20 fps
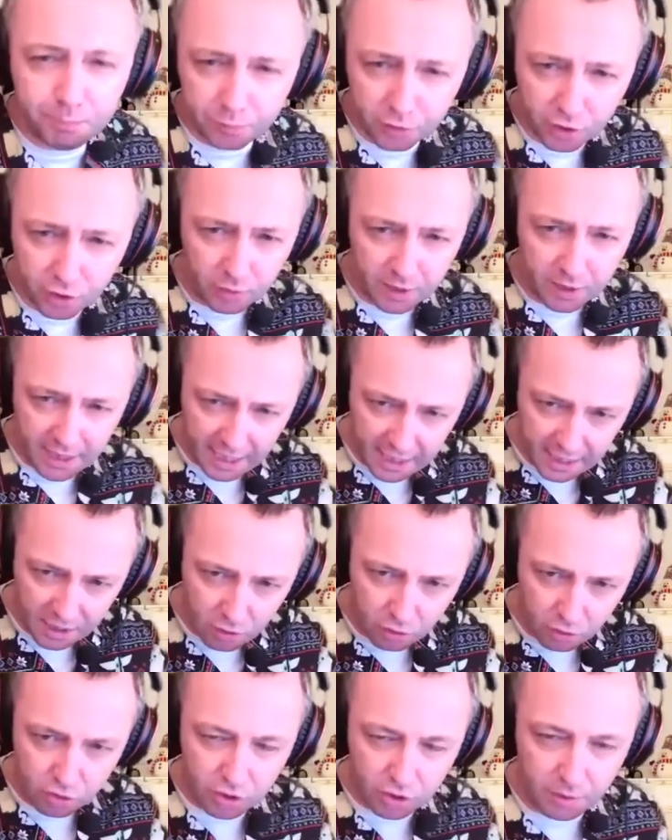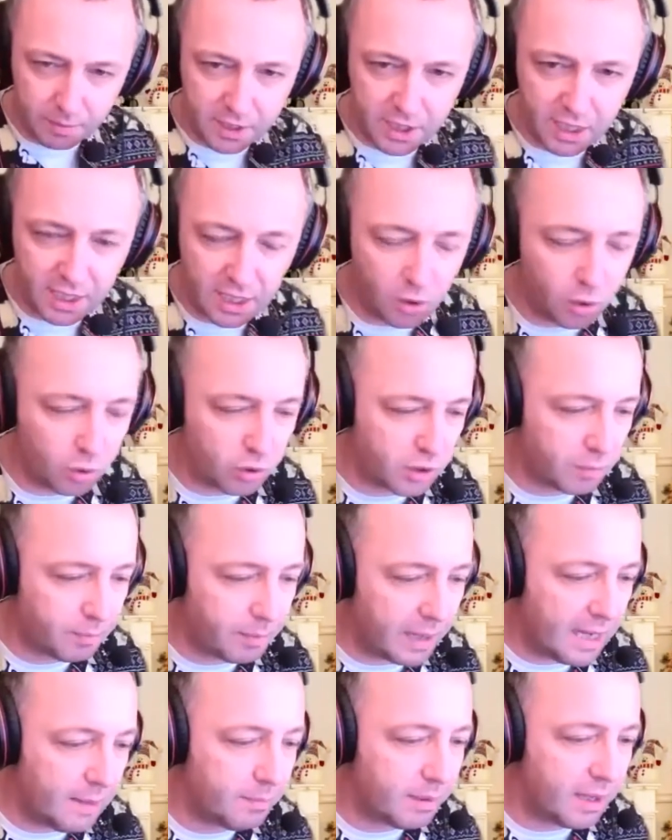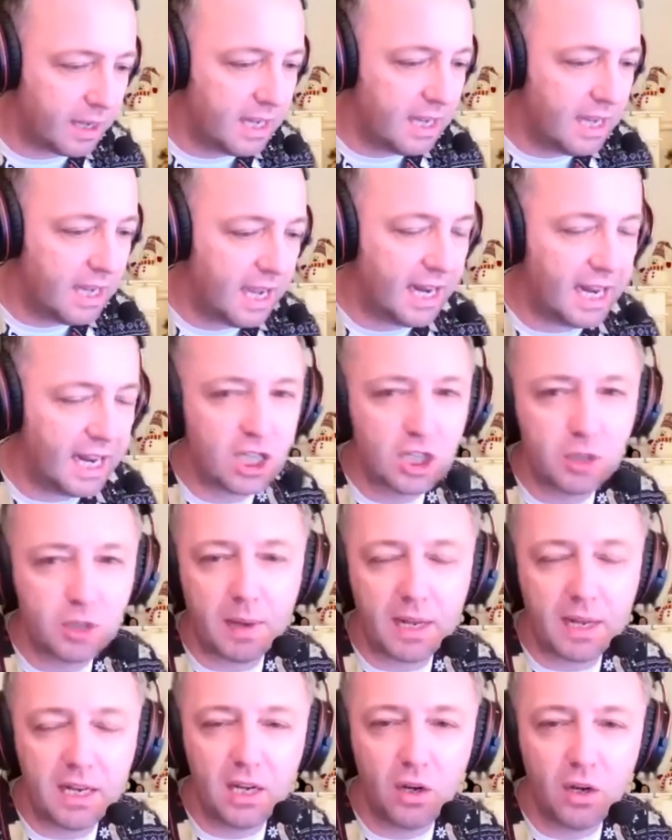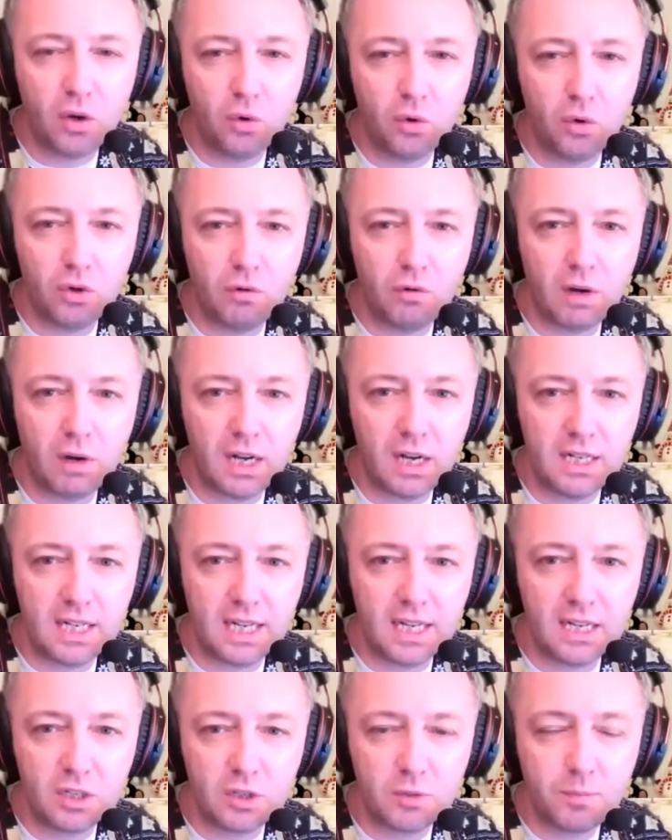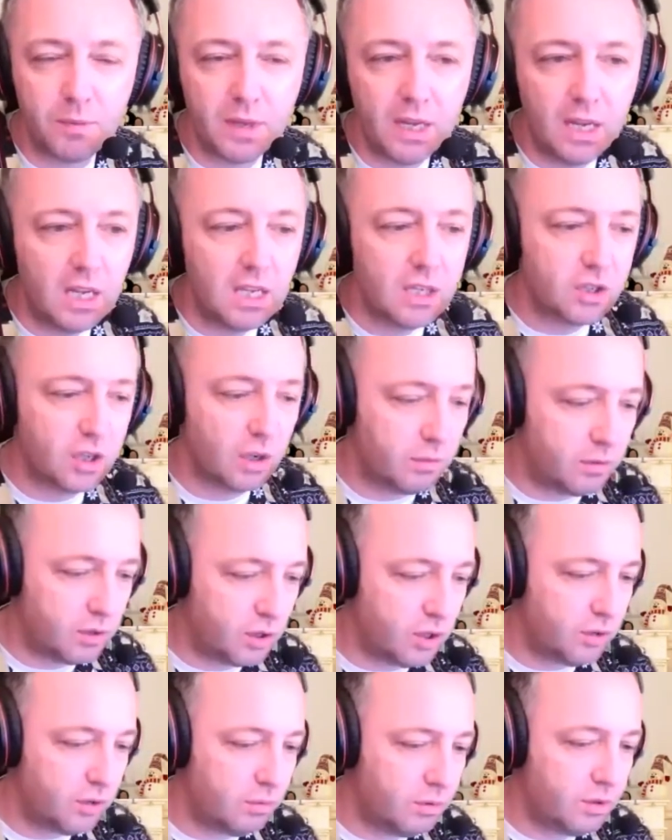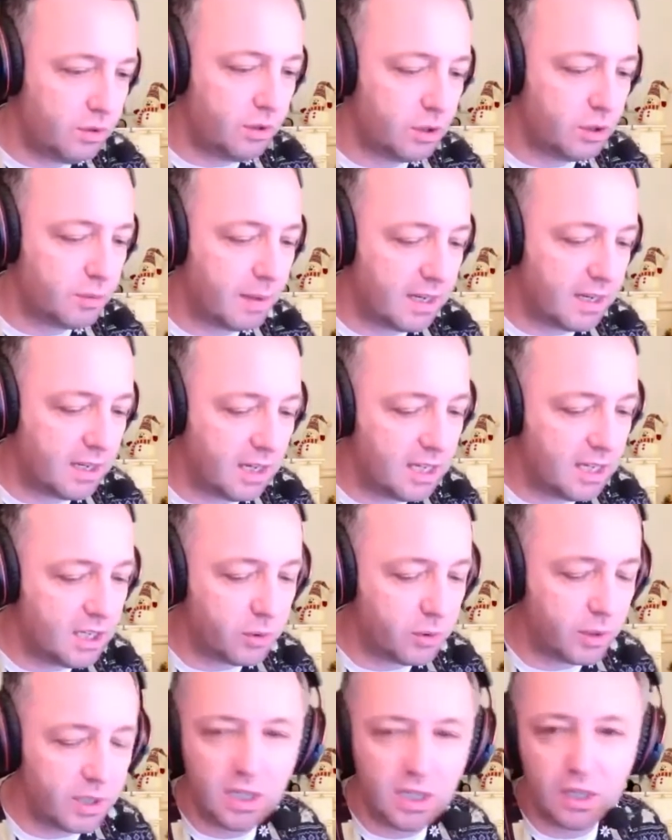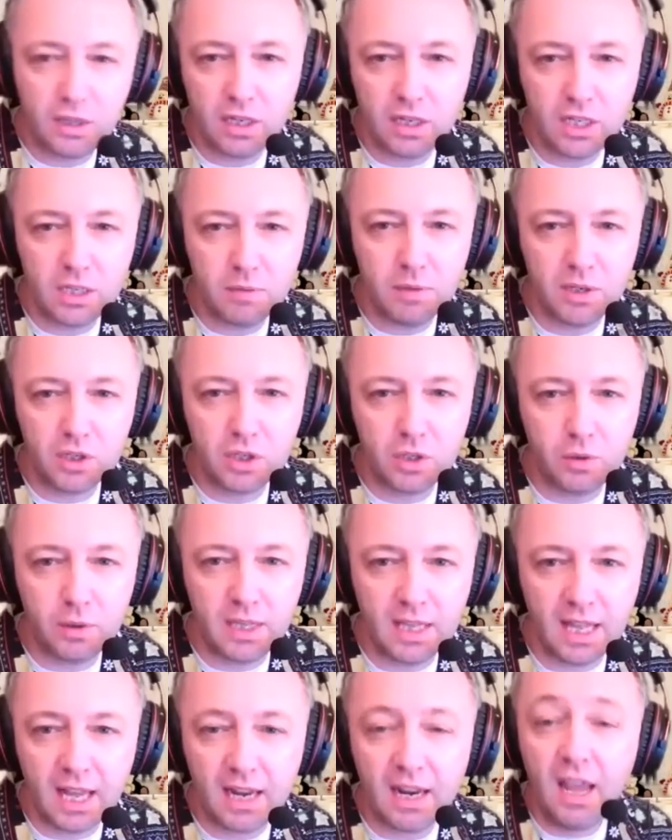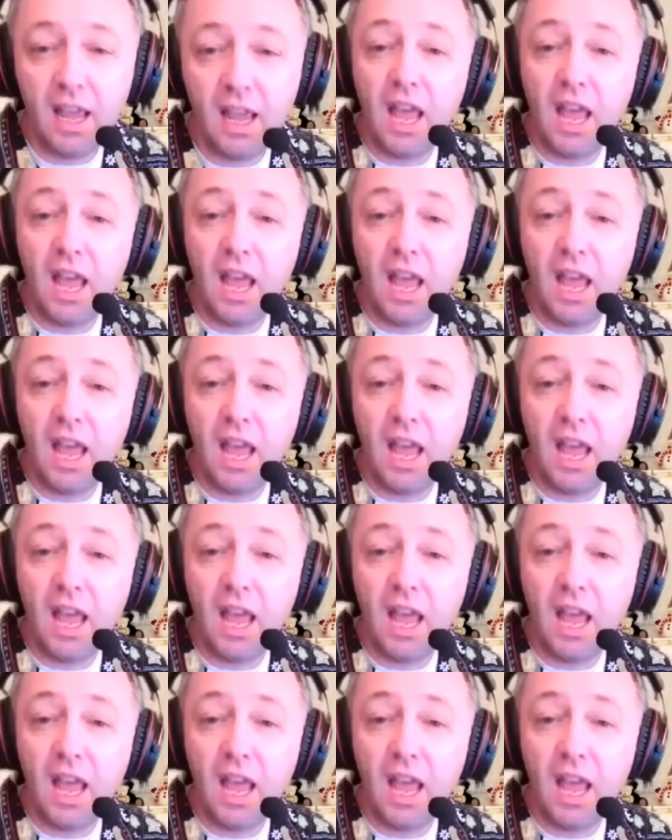So committing it all to paper and expanding on all your ideas. So do spend at least 20 or 30 minutes doing that.